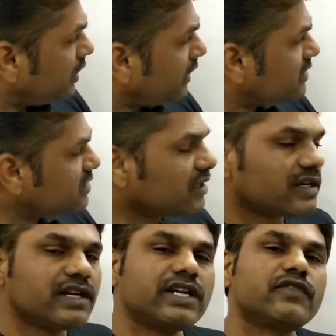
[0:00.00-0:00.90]

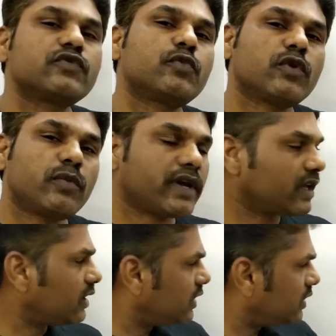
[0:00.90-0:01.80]
exactly divisible
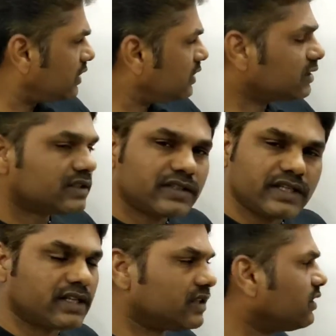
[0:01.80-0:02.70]
by
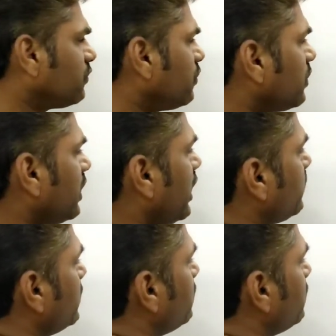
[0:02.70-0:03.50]
3. Therefore I am